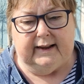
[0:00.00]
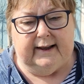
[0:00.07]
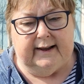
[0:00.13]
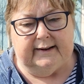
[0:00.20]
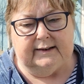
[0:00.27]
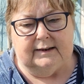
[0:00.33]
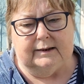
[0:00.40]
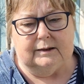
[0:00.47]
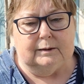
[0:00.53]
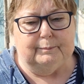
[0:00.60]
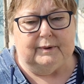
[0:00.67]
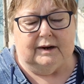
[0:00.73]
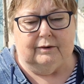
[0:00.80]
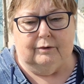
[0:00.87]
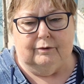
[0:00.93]
and a little
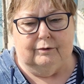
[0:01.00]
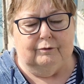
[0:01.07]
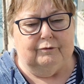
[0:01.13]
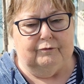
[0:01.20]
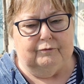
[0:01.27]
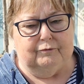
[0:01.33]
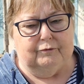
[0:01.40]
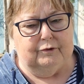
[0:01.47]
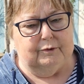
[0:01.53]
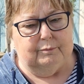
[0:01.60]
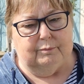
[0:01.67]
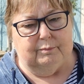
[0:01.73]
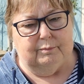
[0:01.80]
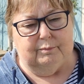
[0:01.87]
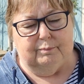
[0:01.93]
bit of
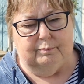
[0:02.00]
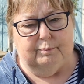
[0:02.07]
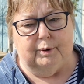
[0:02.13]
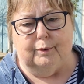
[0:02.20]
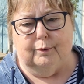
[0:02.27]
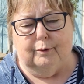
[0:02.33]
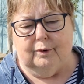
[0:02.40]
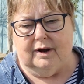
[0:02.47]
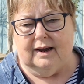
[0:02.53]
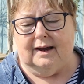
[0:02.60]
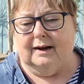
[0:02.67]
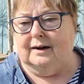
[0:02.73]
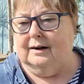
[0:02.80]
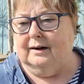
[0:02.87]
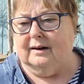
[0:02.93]
pork
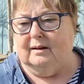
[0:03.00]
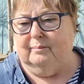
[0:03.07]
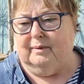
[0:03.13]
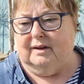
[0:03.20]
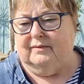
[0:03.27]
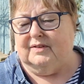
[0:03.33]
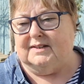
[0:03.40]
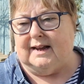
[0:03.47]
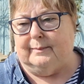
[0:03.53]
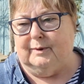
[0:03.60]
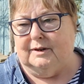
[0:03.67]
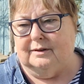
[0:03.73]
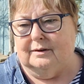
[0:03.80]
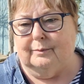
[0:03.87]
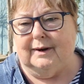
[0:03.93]
and a little bit of
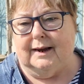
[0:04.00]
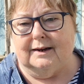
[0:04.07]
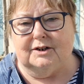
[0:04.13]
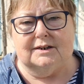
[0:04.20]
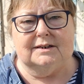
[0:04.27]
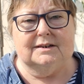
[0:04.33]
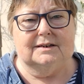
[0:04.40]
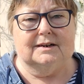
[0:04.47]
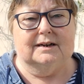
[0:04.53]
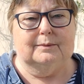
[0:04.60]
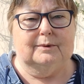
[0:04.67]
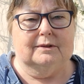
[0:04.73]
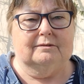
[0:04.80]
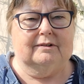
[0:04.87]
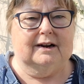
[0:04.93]
salmon that we had yesterday
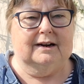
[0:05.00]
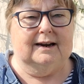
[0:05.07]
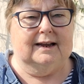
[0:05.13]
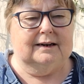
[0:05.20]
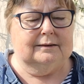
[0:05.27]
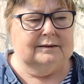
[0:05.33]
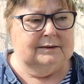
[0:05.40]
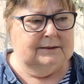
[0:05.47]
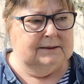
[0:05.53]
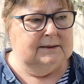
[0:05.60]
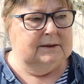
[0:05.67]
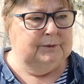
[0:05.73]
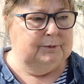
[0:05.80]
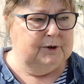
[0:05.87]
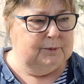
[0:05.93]
with the raclette,
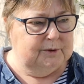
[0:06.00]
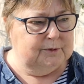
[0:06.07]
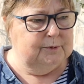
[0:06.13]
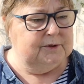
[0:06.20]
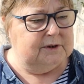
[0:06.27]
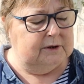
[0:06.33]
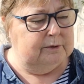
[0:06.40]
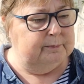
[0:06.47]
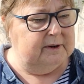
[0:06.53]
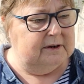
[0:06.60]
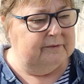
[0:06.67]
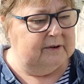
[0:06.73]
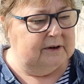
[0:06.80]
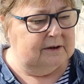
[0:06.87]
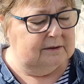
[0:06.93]
which was also a bit
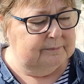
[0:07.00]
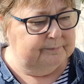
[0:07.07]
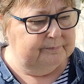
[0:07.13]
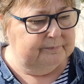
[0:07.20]
of a